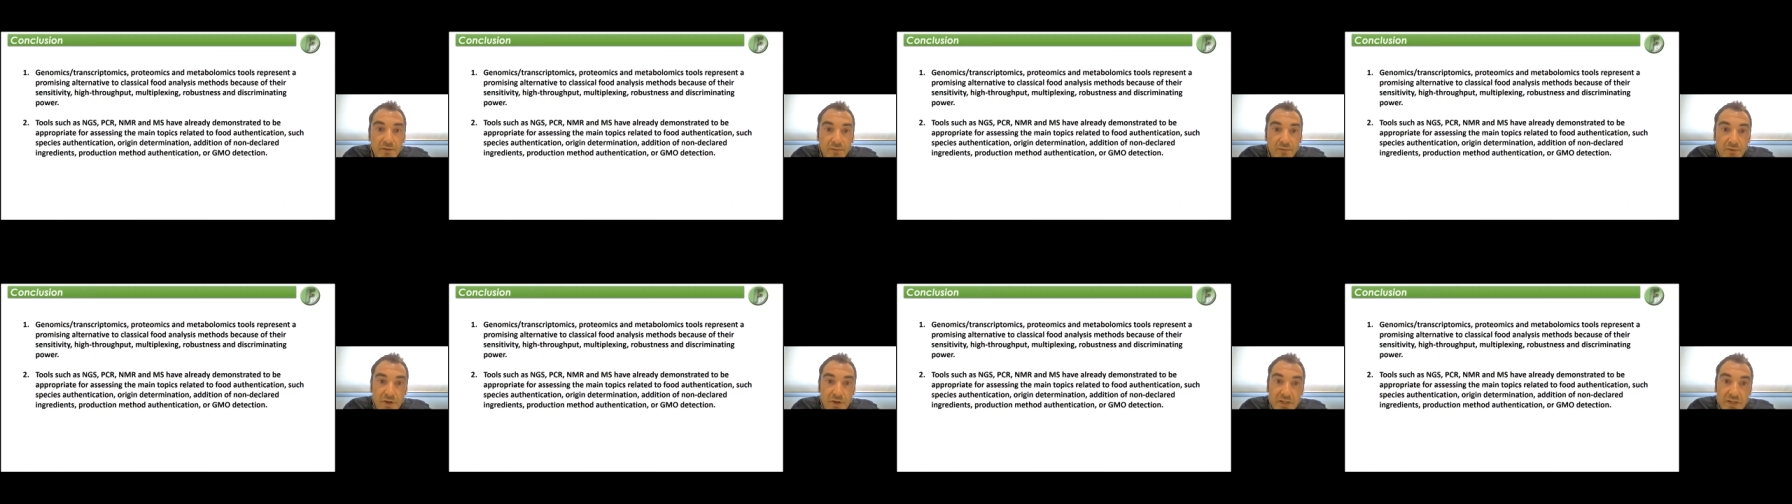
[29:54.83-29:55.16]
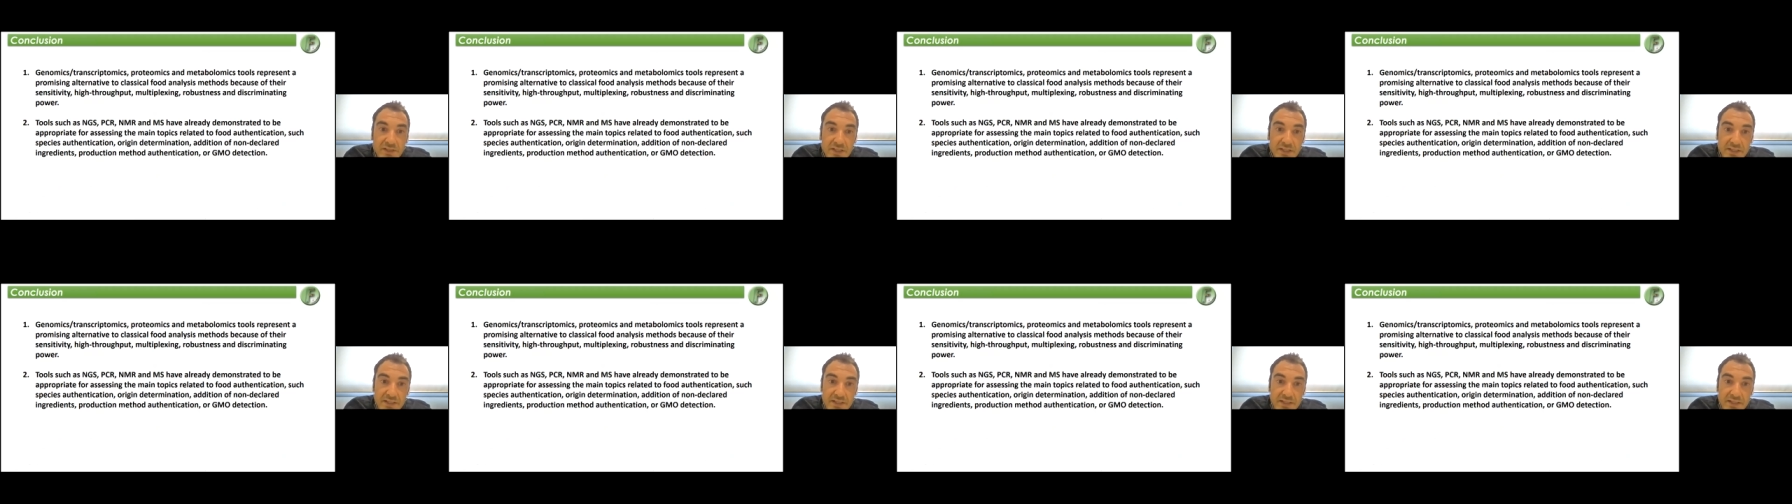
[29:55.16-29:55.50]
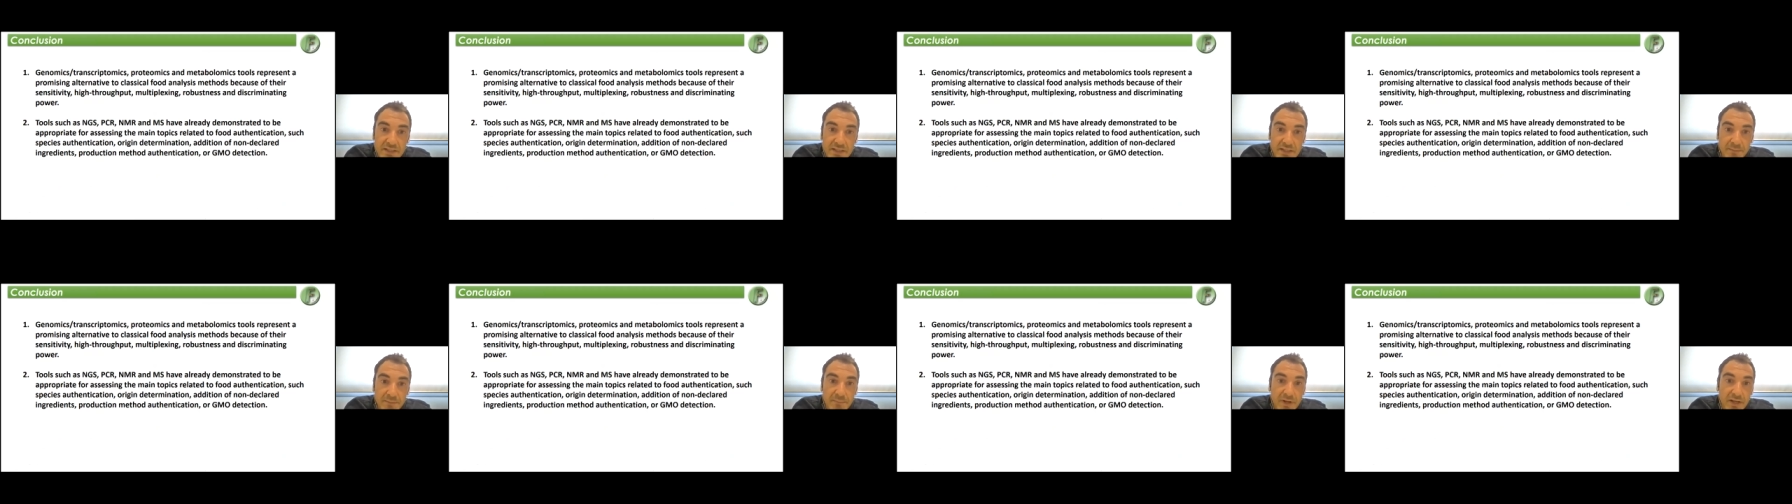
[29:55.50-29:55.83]
for
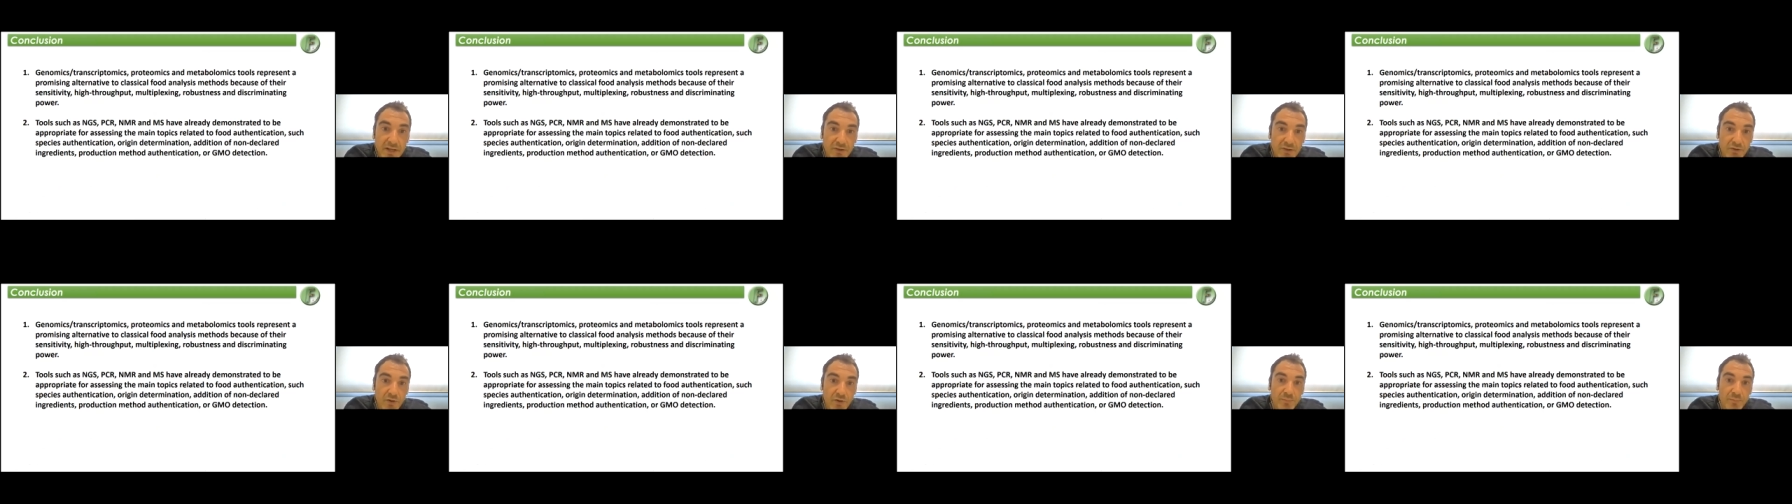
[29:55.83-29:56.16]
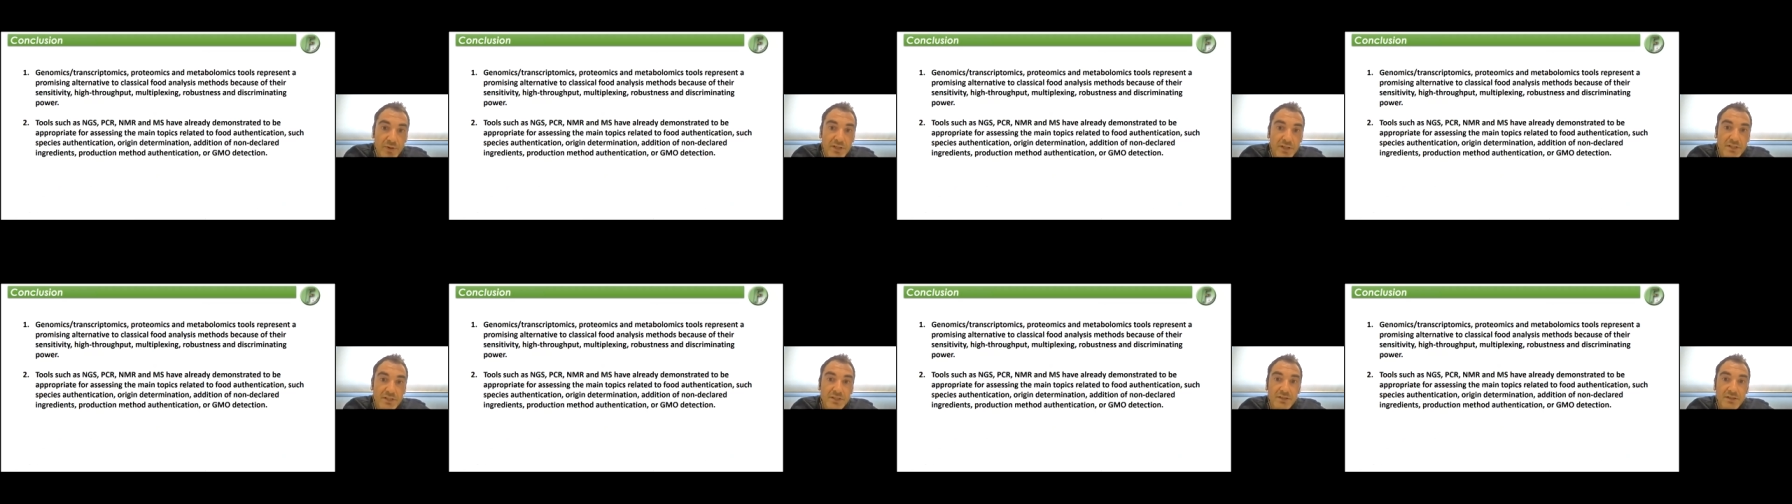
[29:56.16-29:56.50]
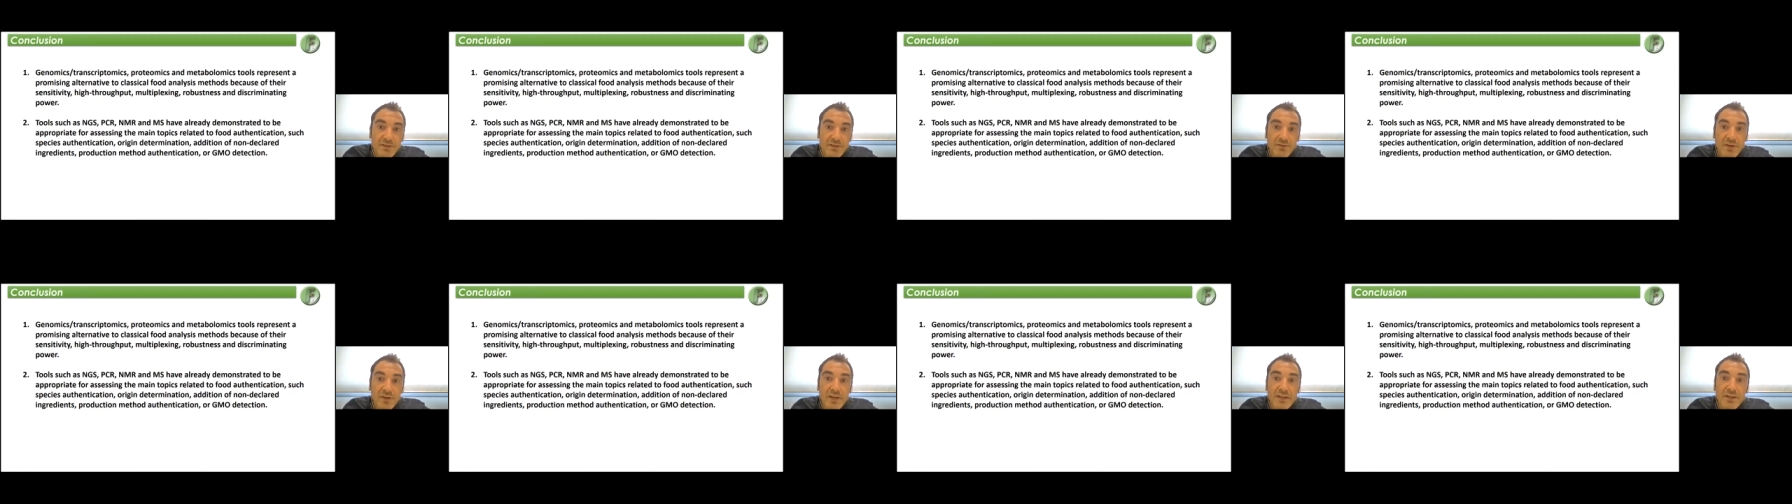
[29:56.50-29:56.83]
assessing the main
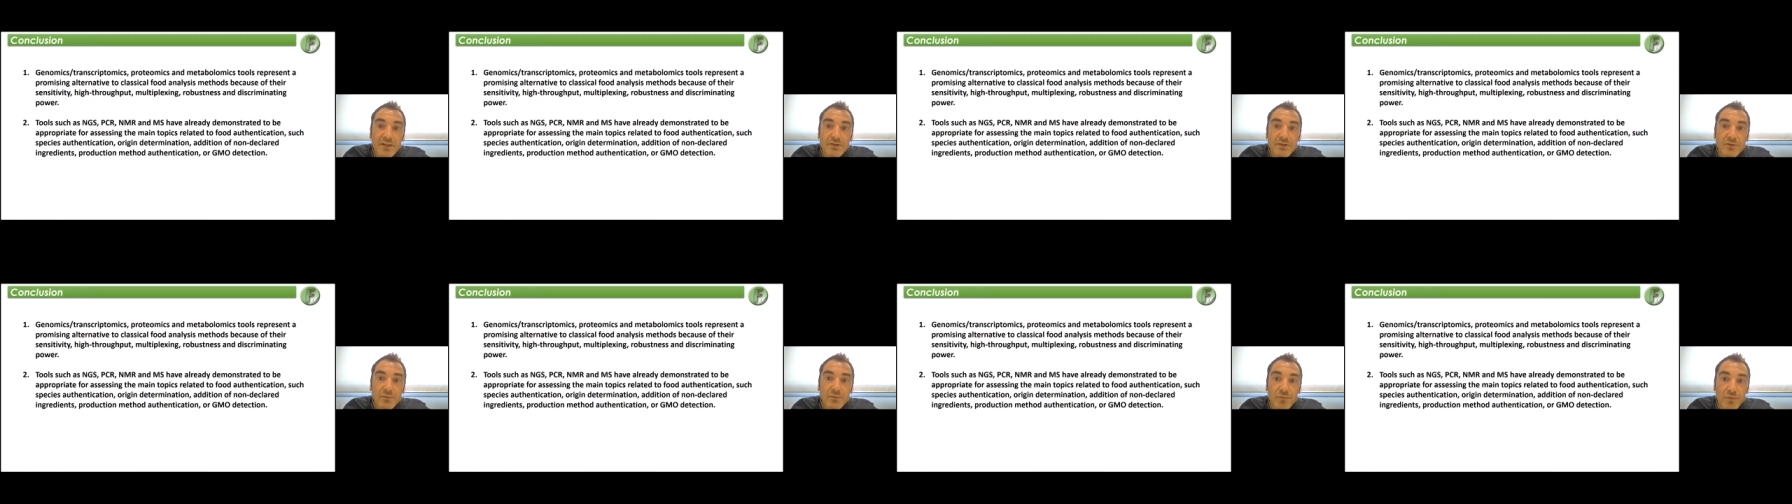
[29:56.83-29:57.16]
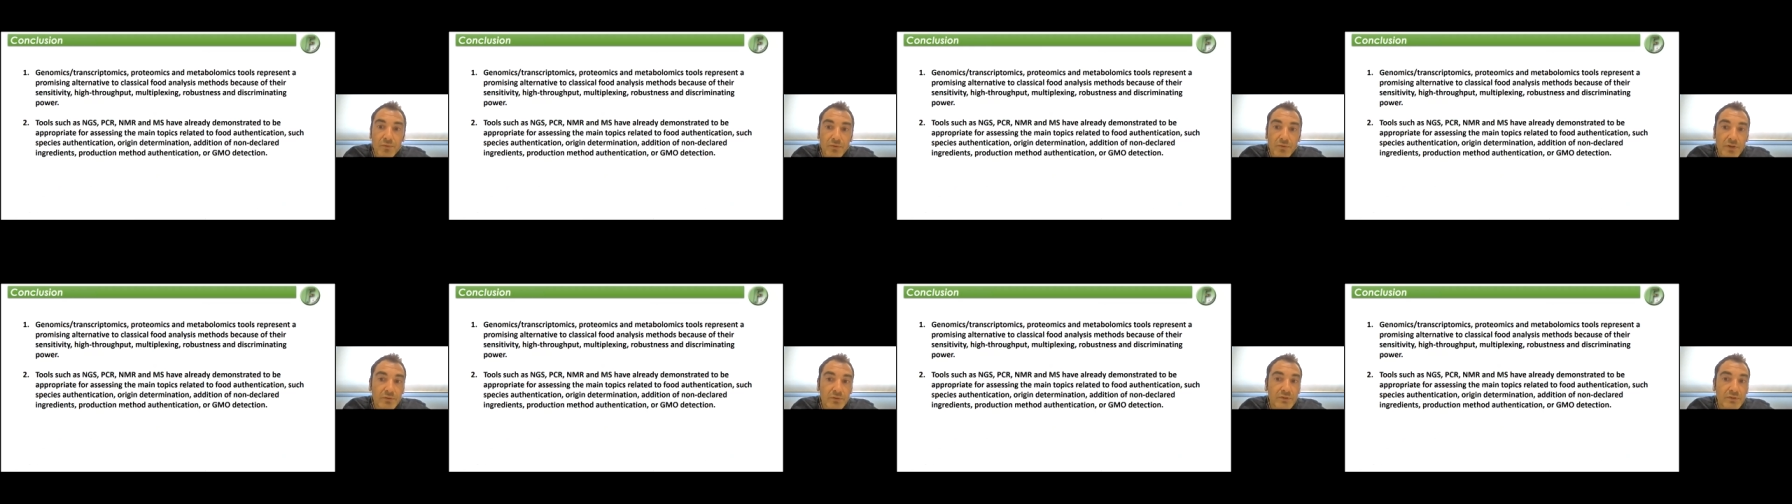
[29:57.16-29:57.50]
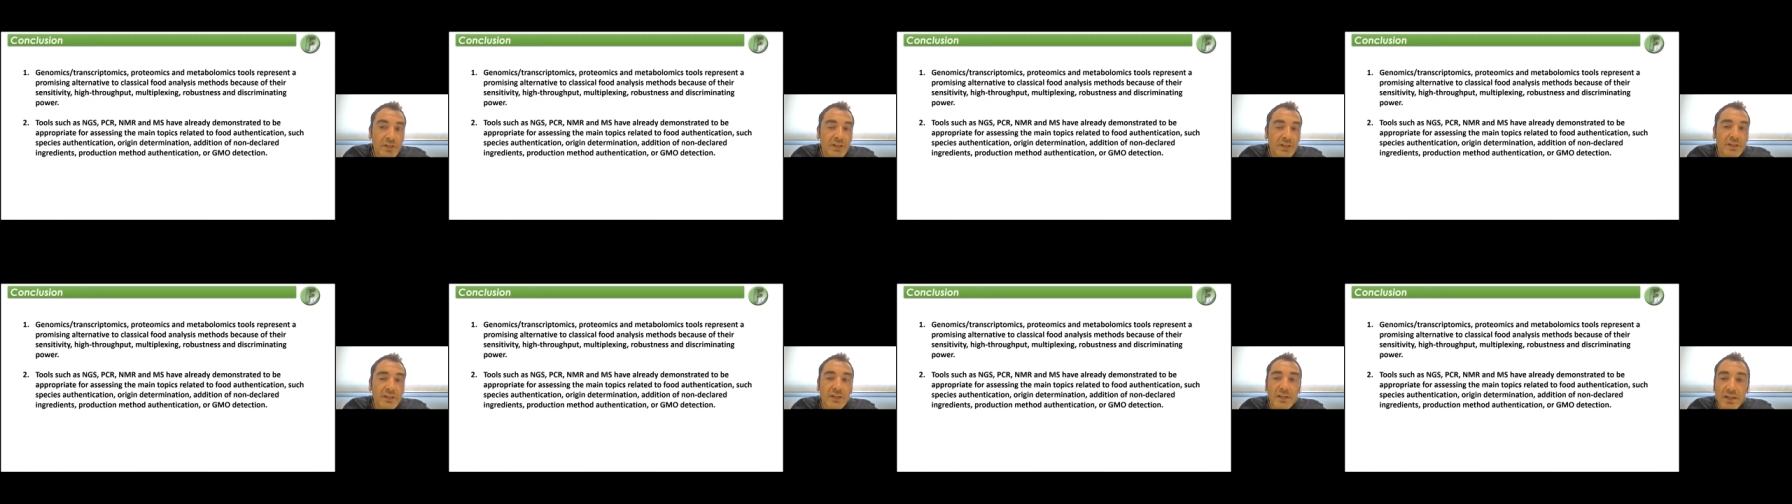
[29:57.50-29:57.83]
topics related to food
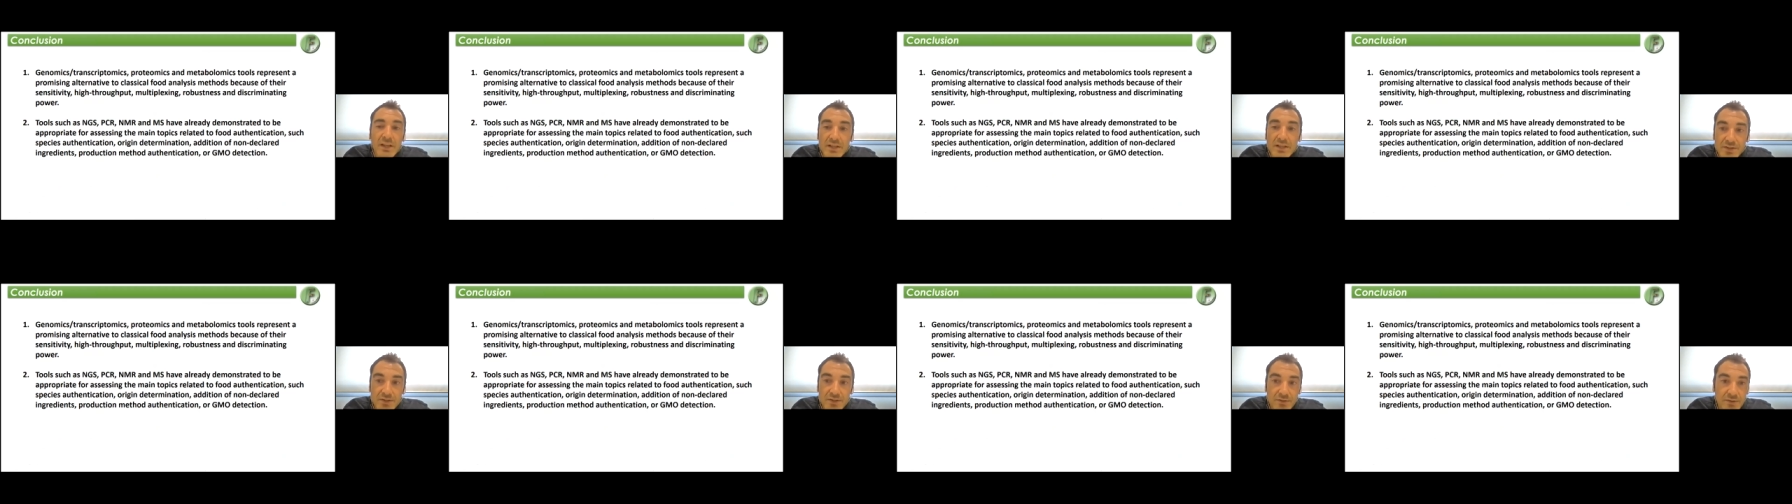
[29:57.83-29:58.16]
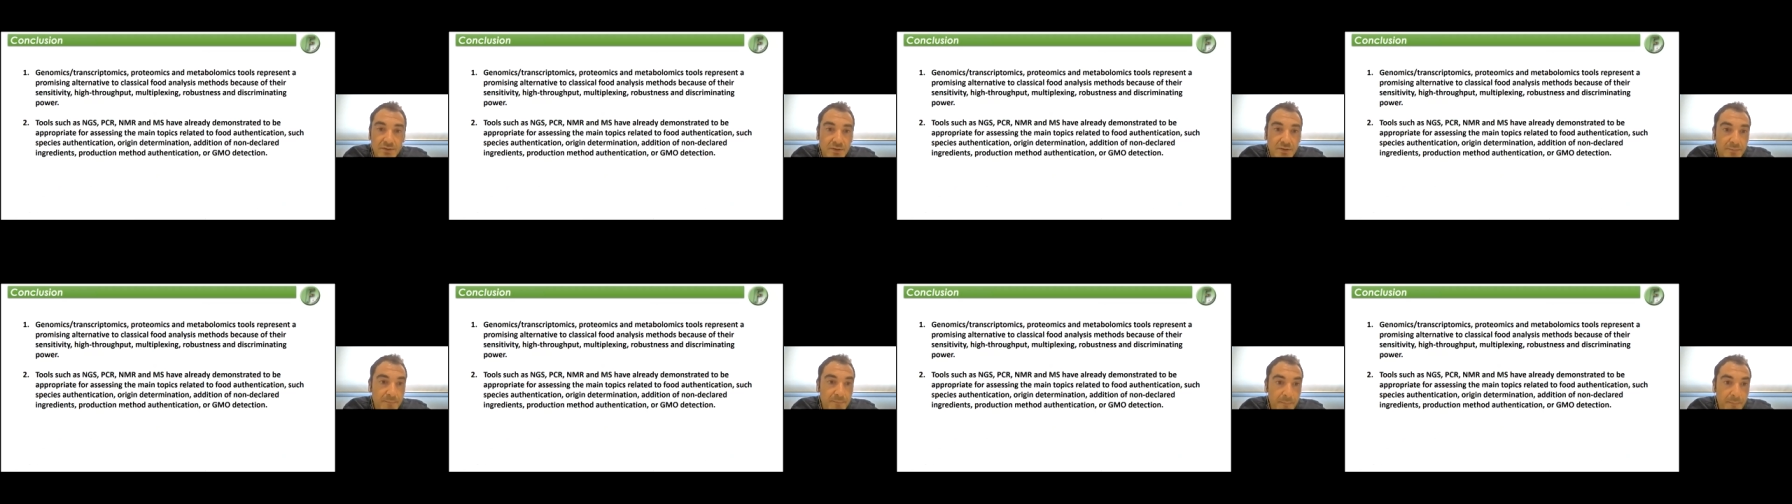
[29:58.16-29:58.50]
authentication,